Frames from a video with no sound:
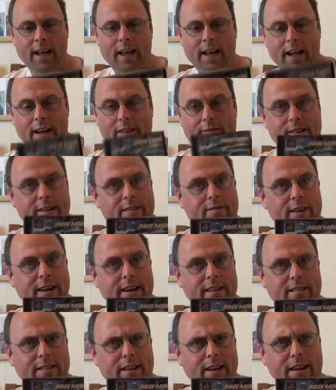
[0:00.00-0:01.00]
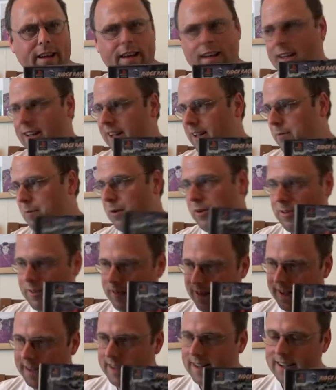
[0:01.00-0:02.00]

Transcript: Ridge Racer, much like